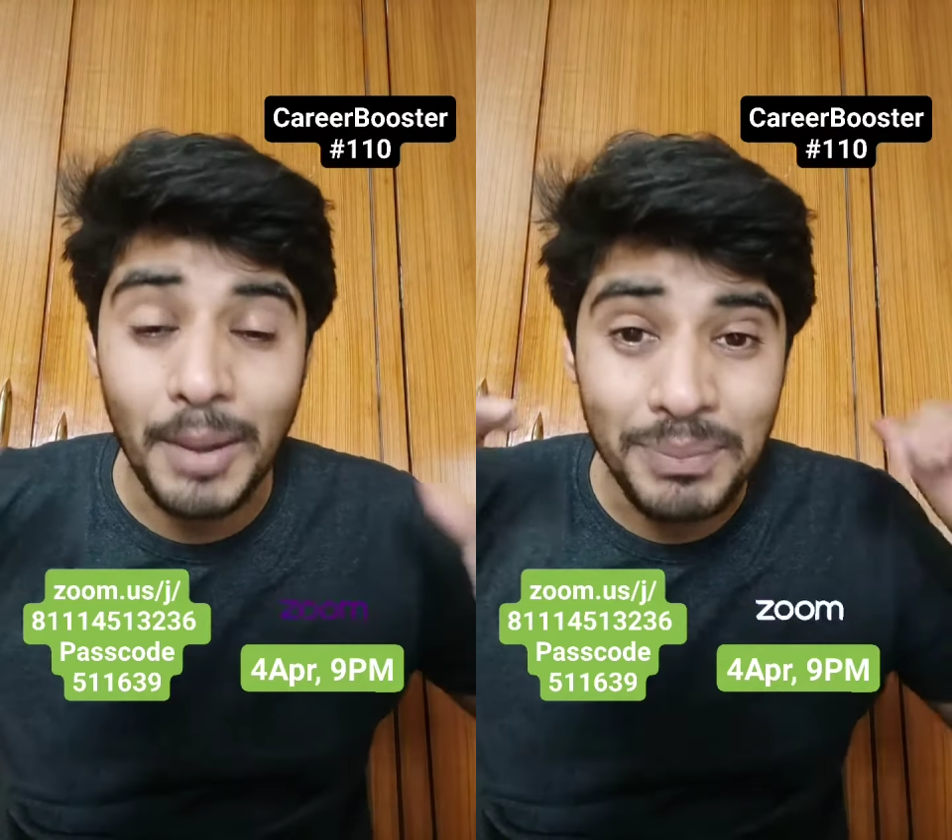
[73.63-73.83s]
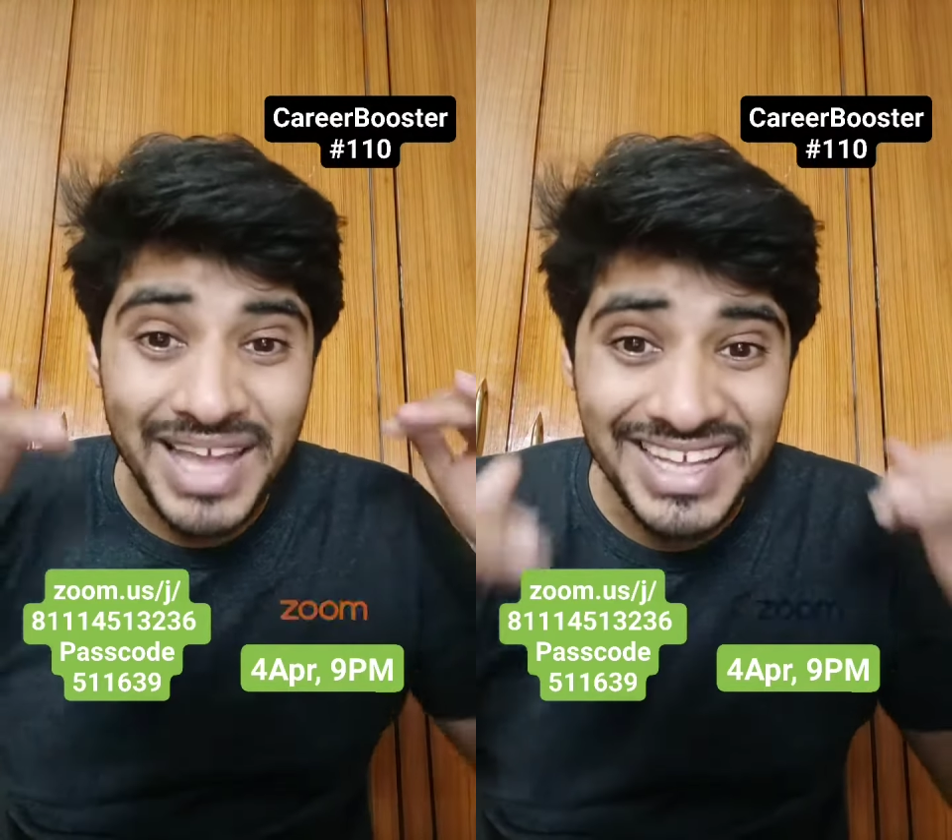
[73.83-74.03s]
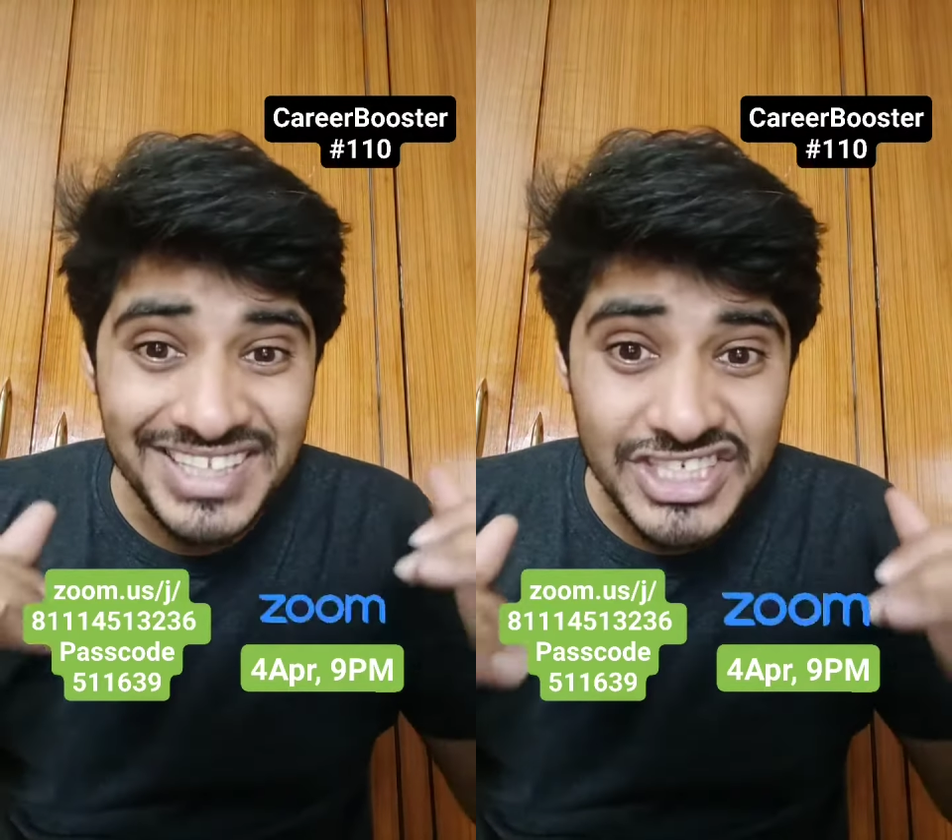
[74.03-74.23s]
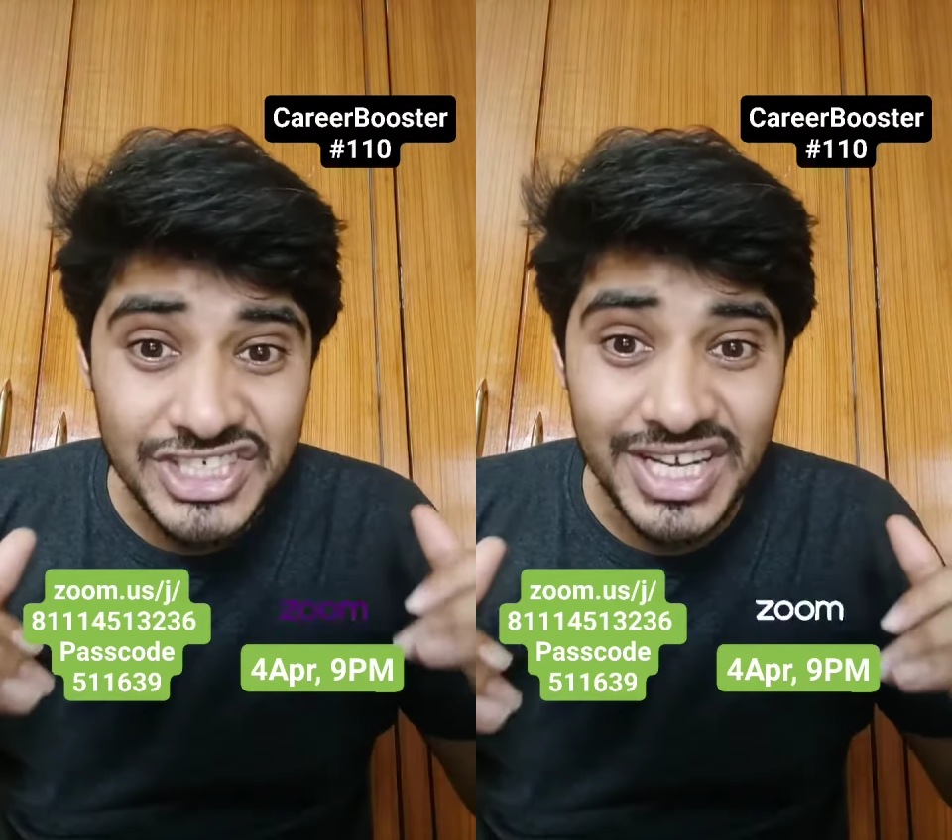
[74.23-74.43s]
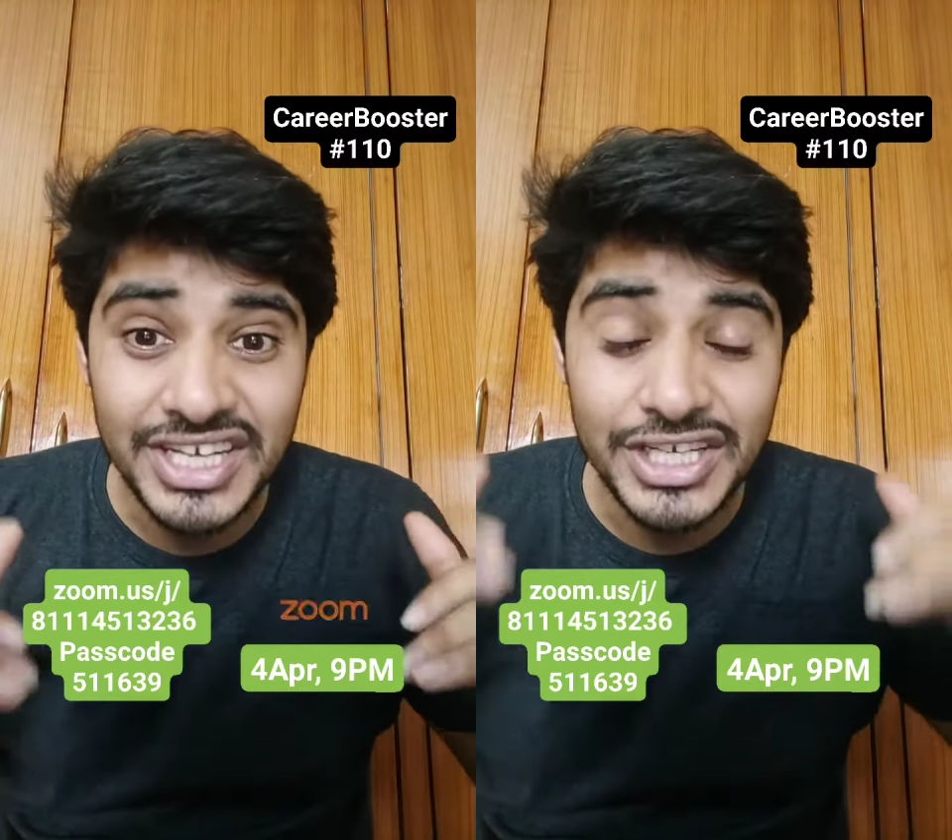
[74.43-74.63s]
you apply
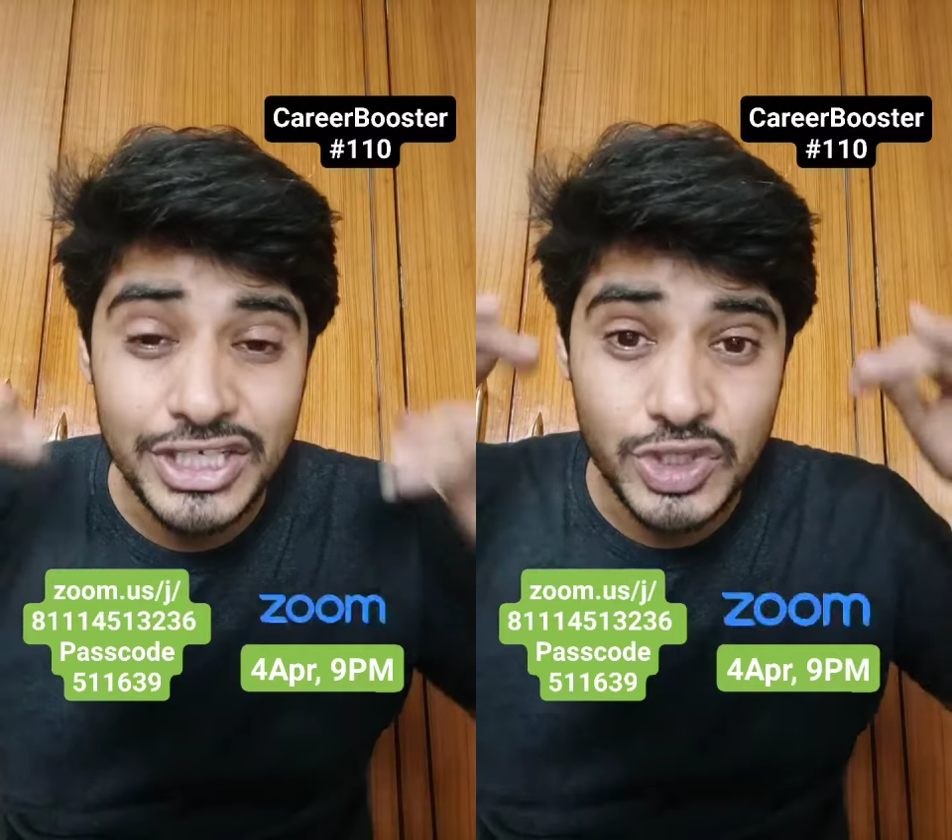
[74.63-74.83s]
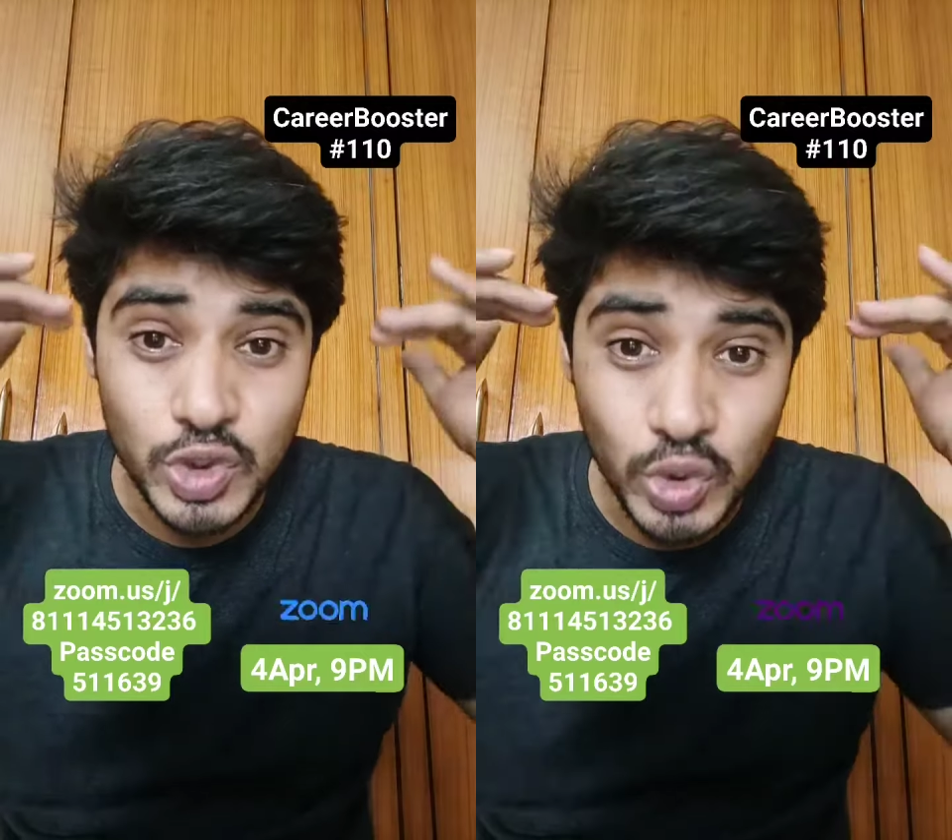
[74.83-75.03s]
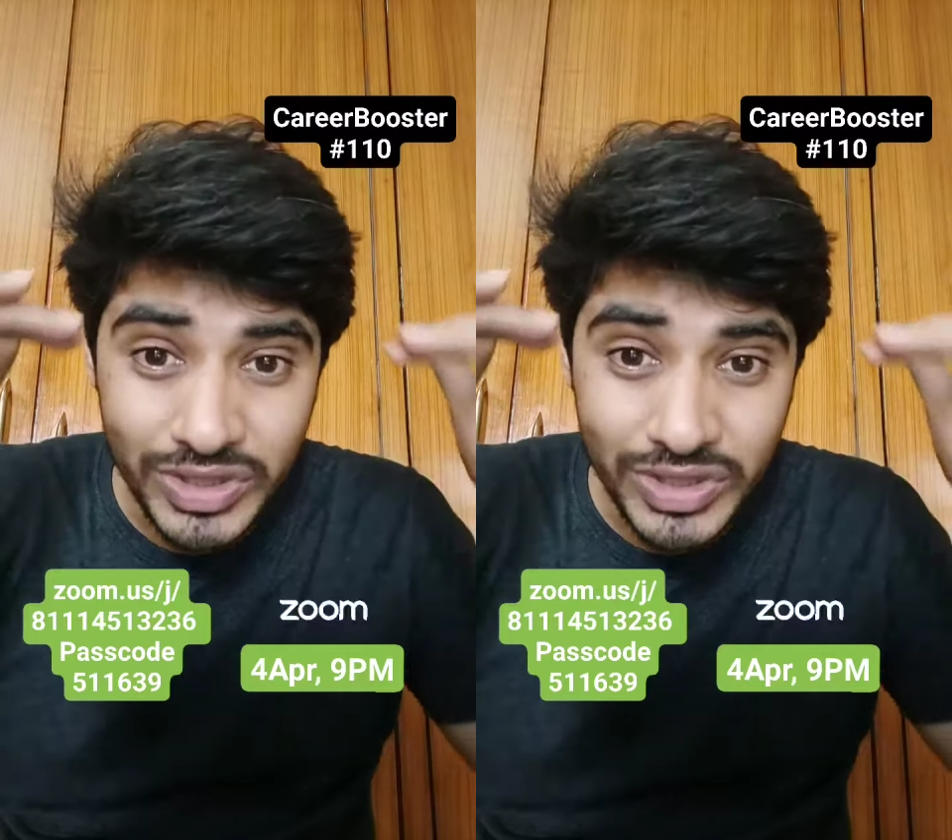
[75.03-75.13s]
these techniques